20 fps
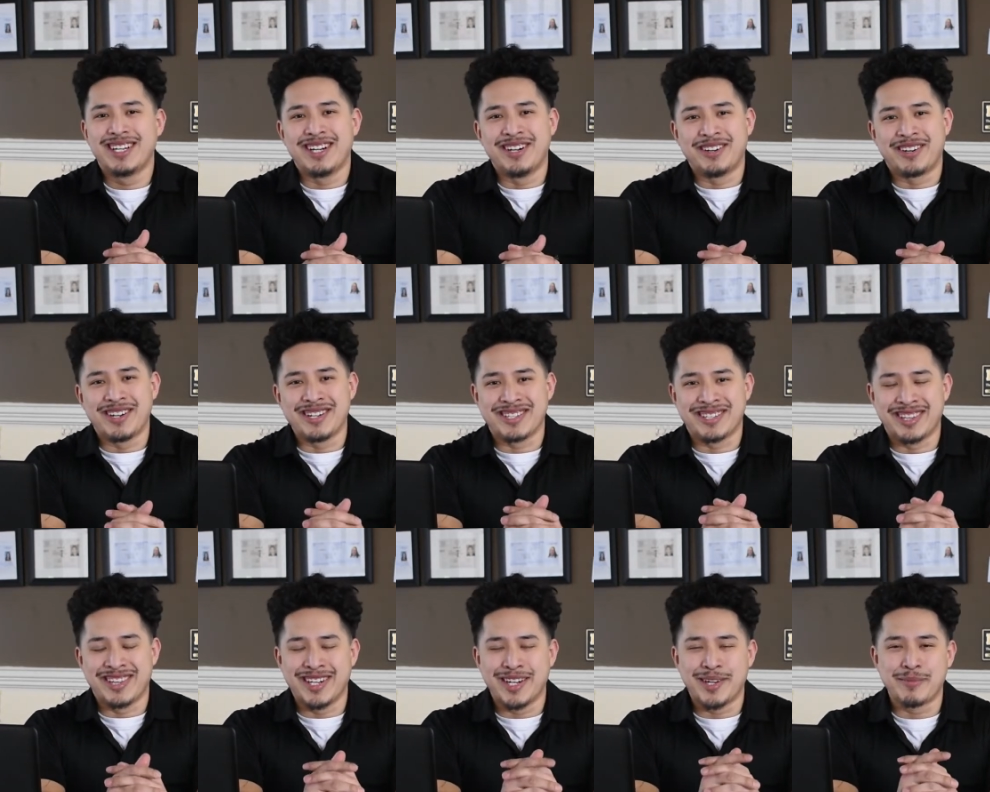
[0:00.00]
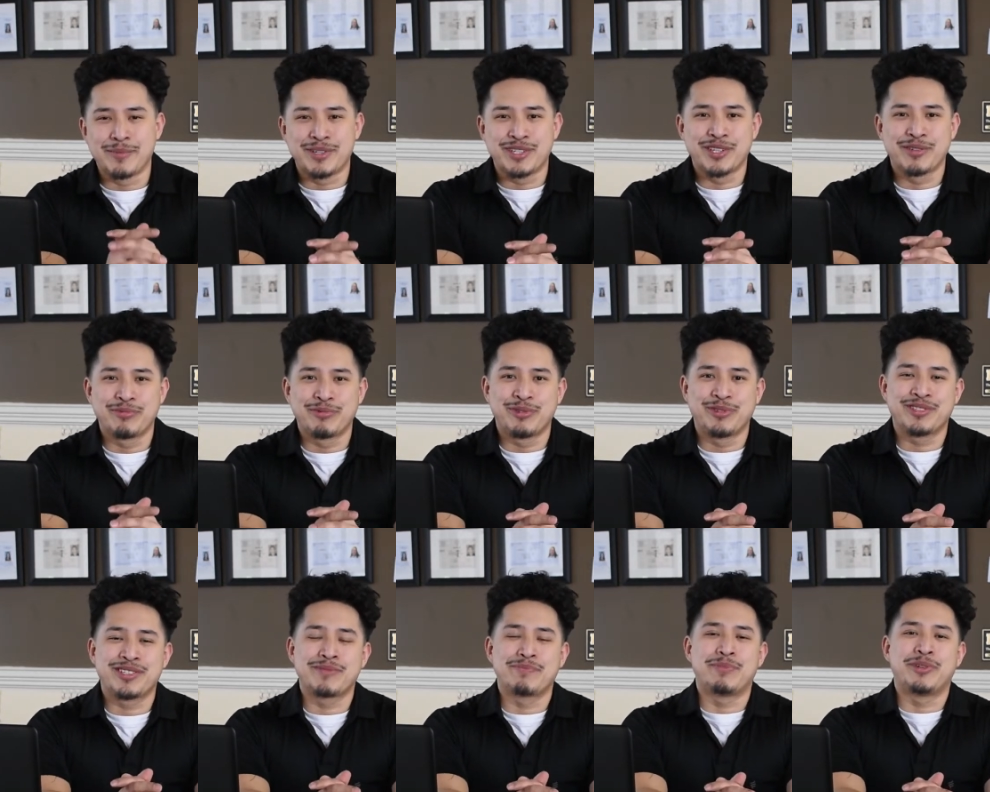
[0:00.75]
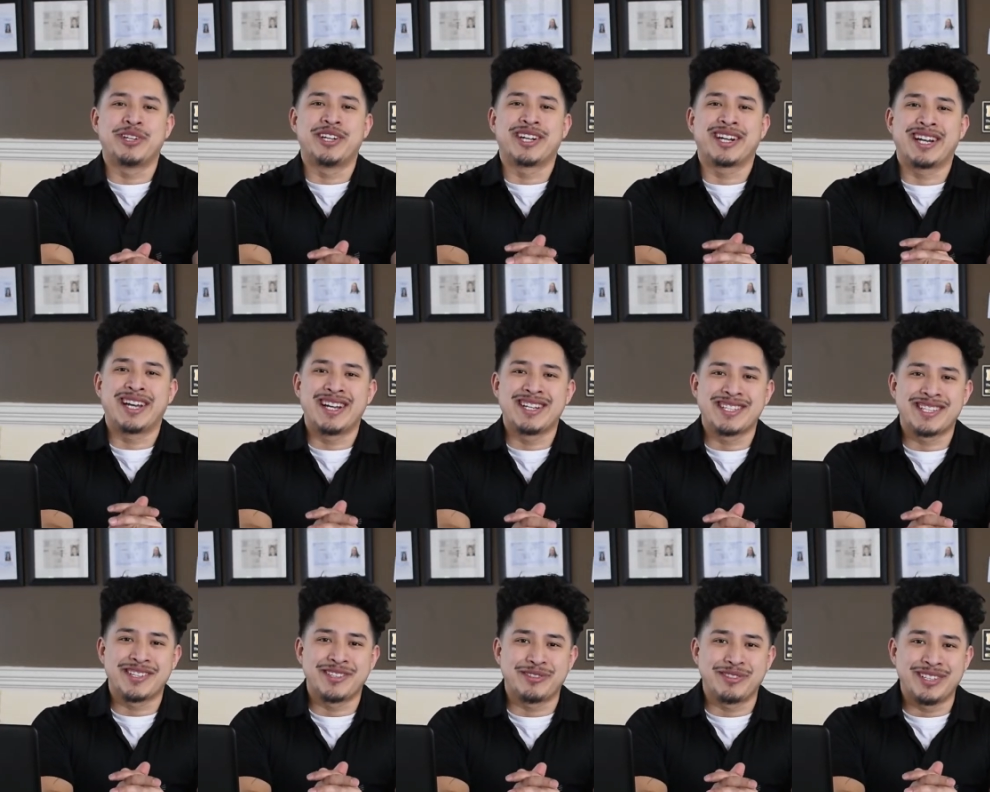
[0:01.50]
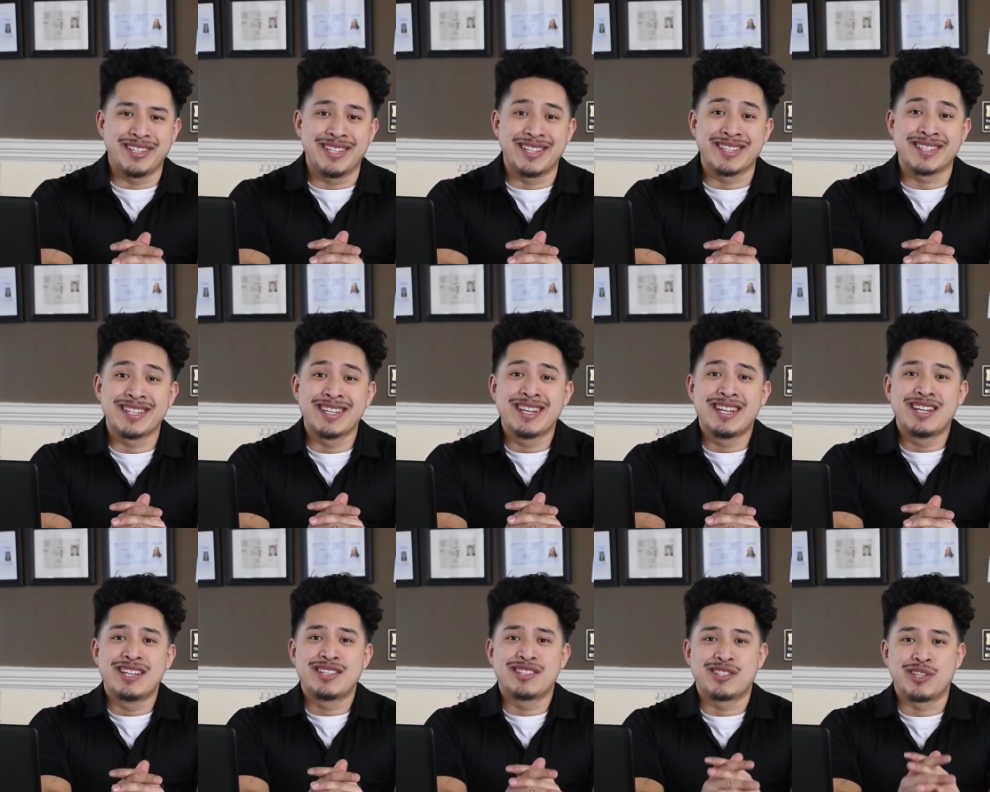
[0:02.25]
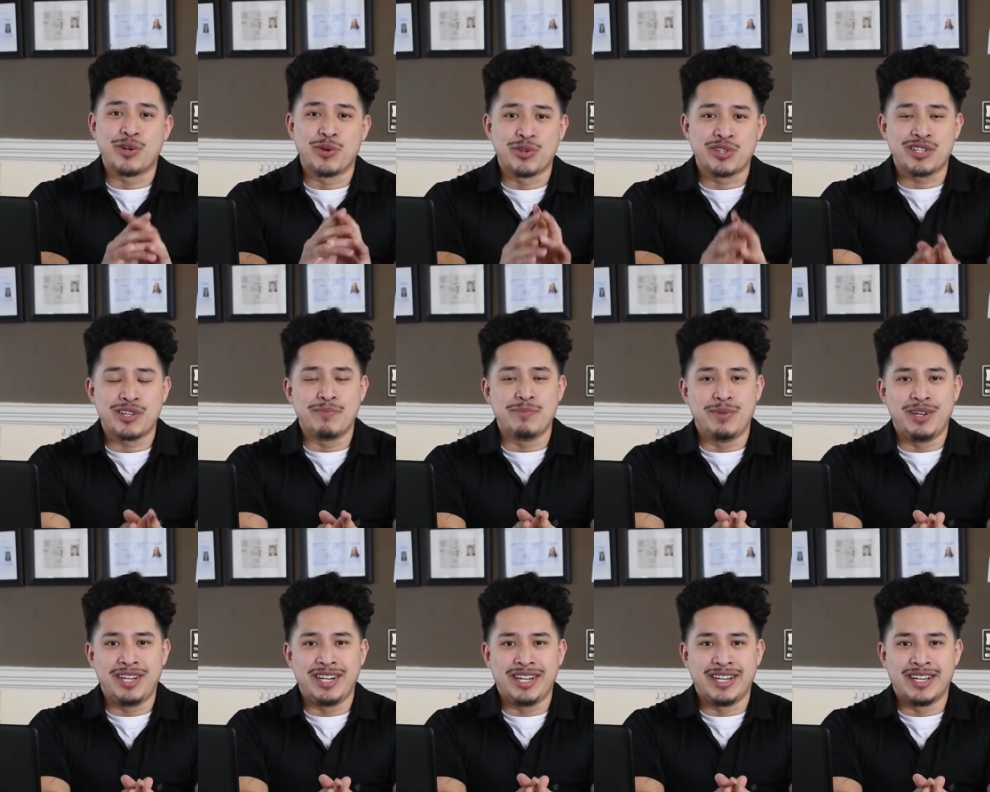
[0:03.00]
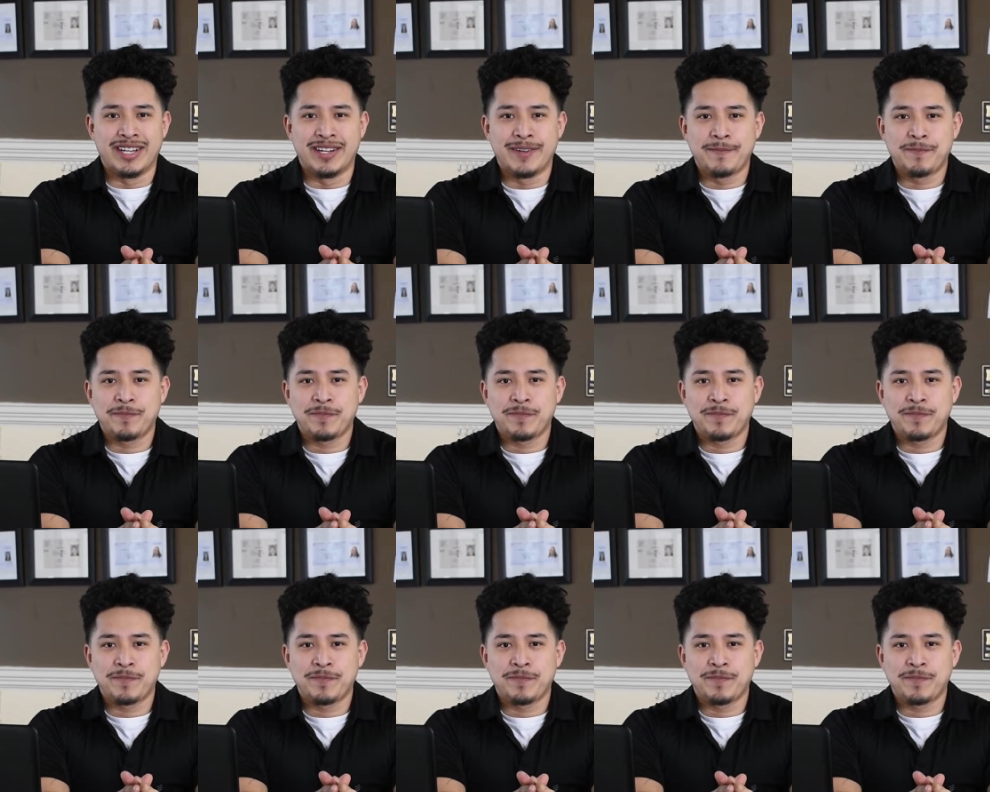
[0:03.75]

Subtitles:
Okay, so the number 2 rule to build a clientele is social media.